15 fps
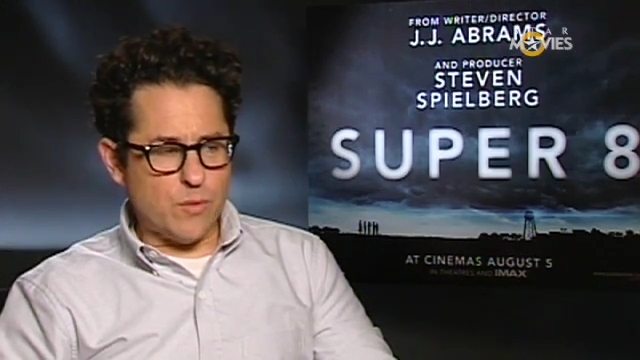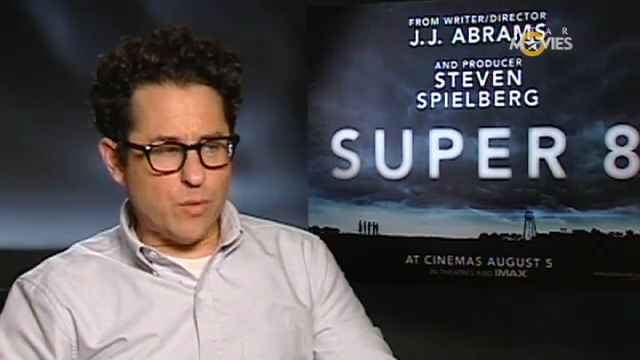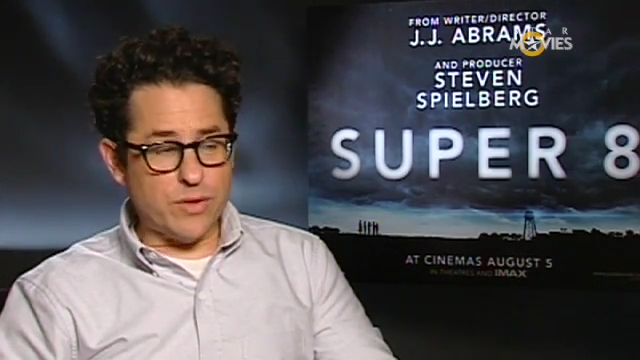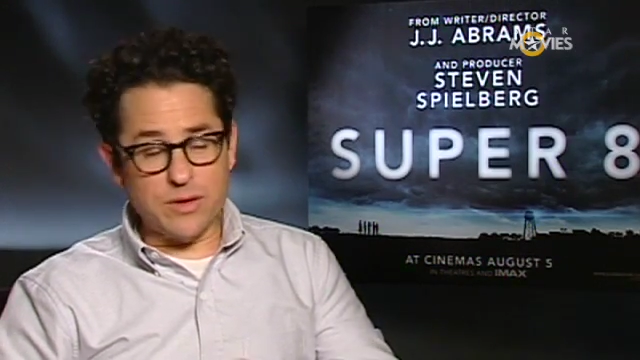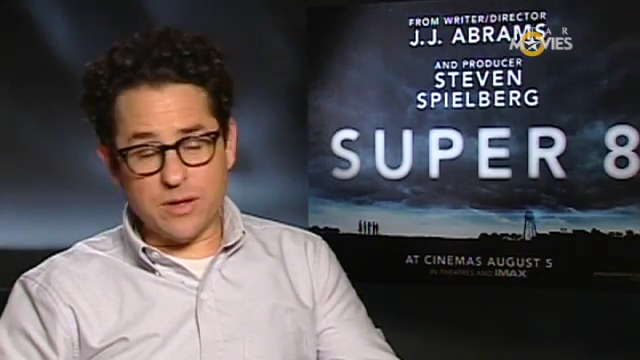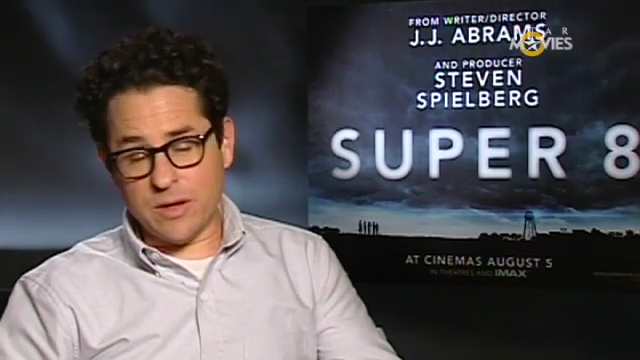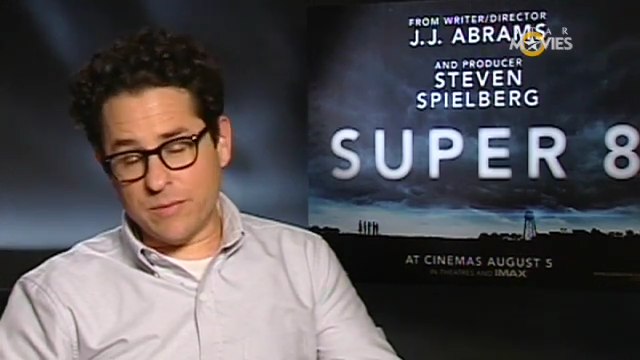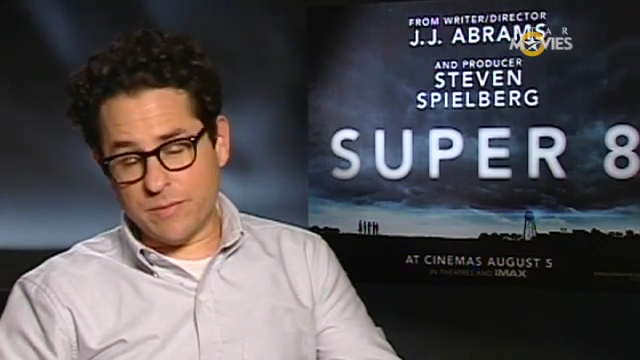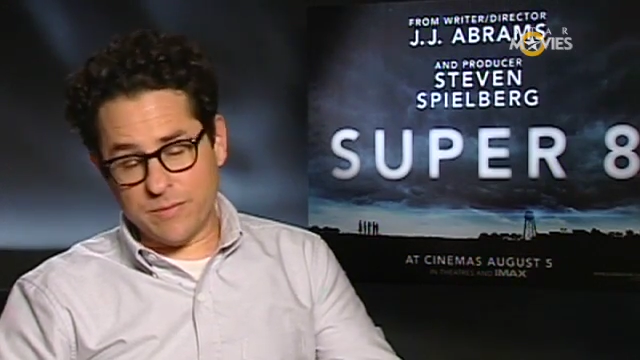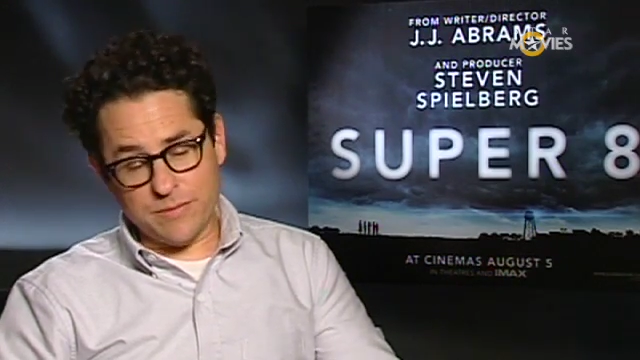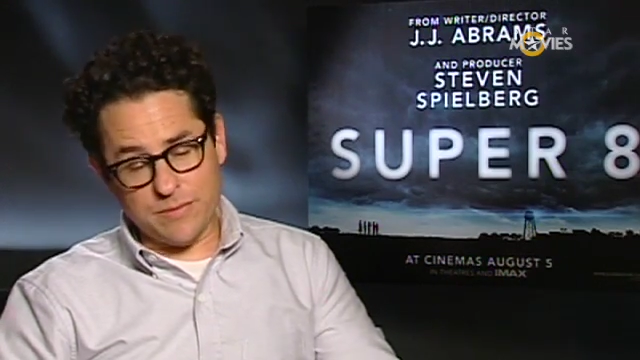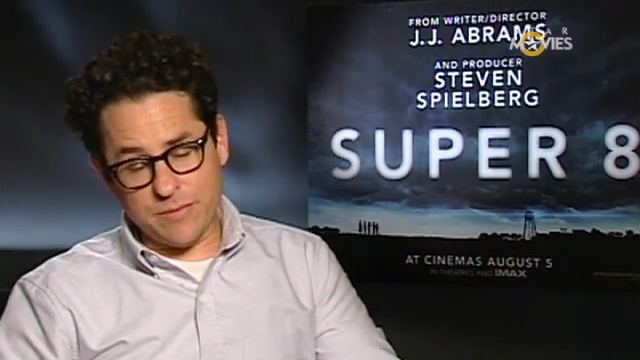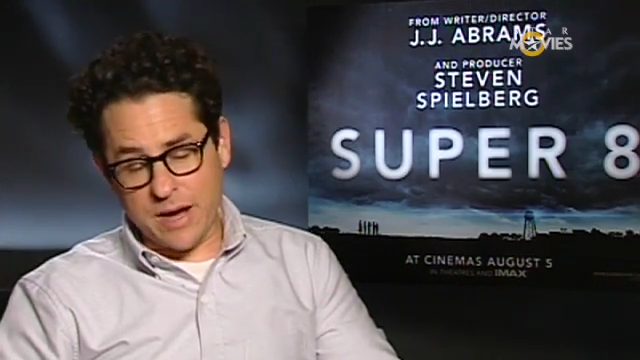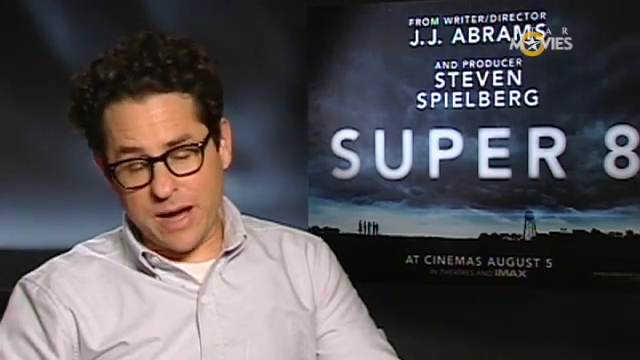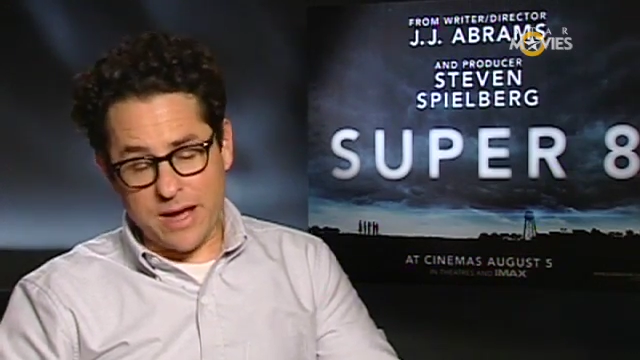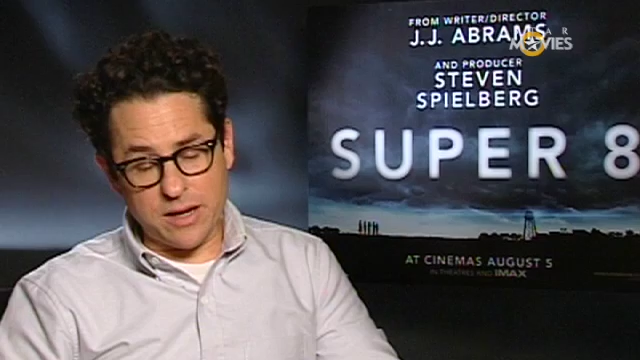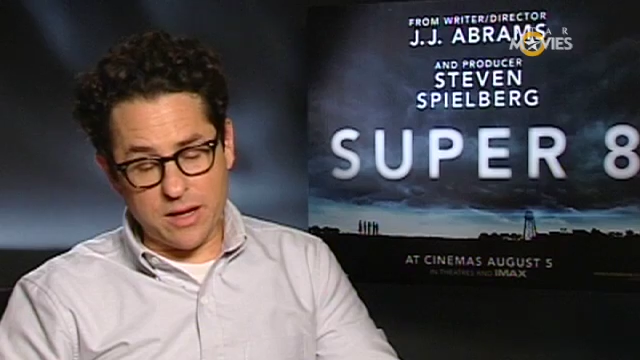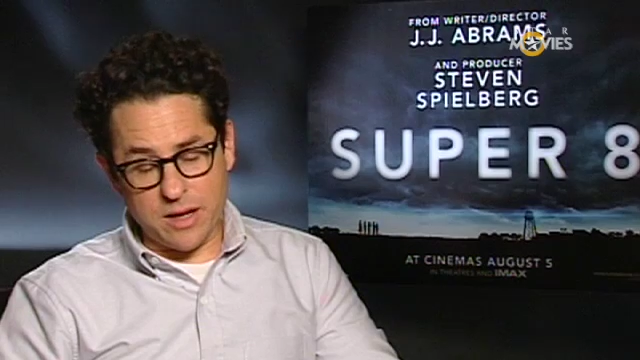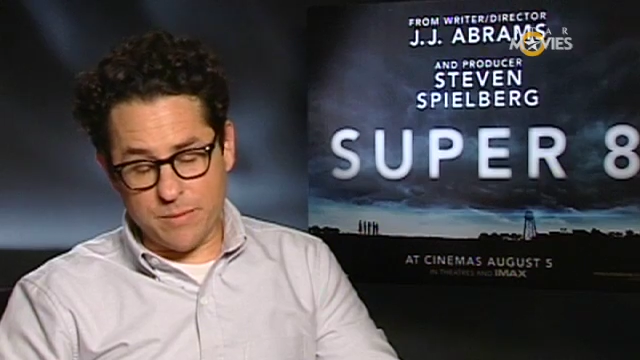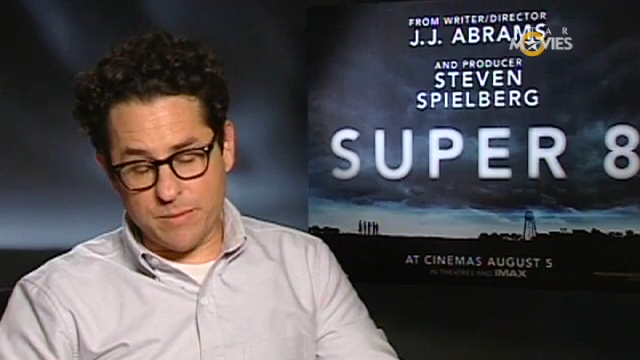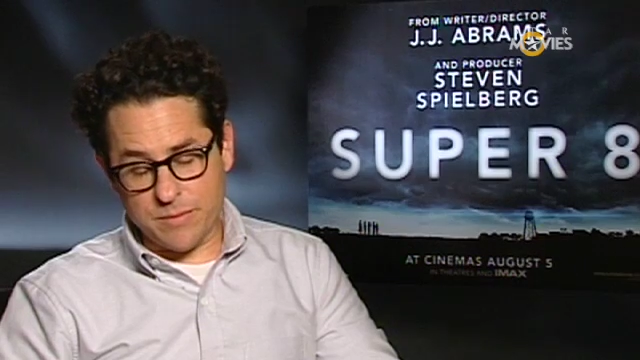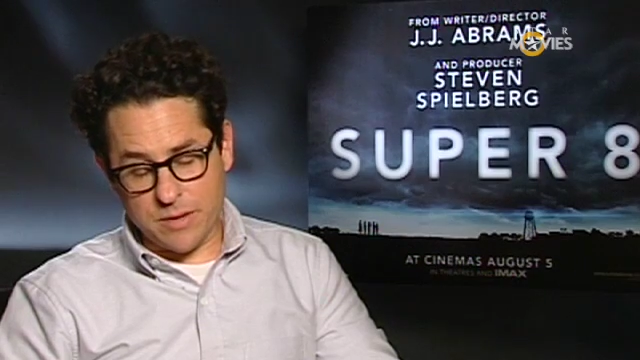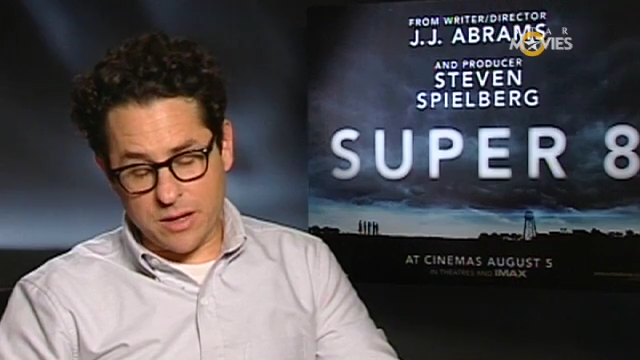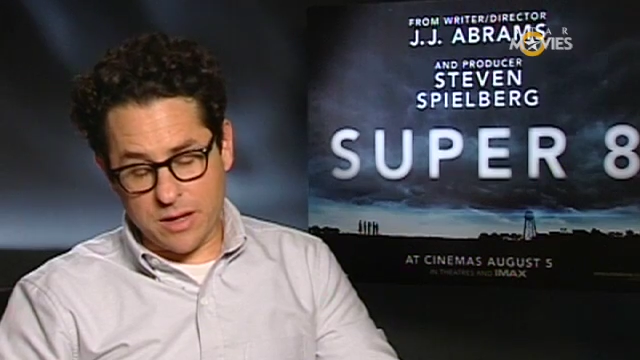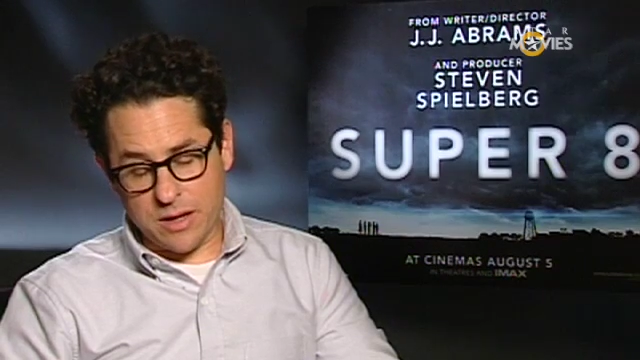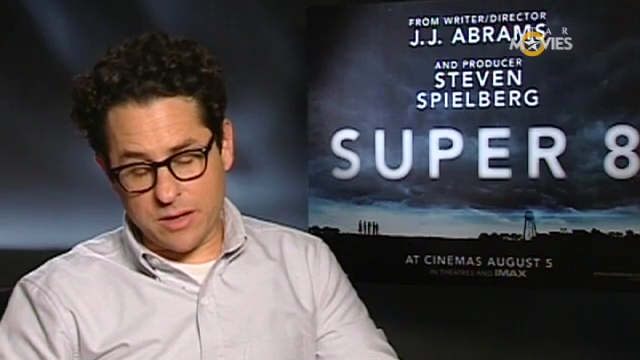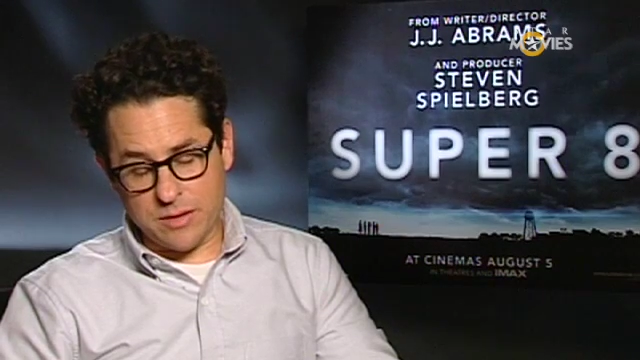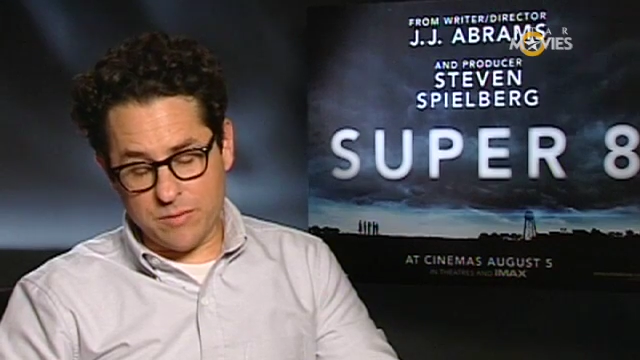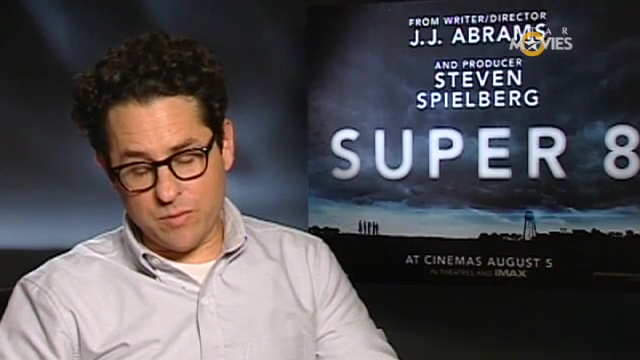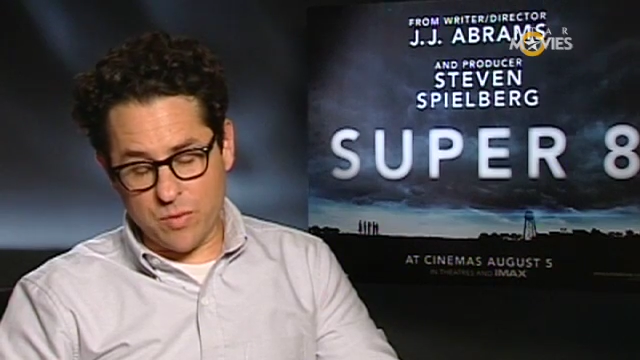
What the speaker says: Well, you know, ILM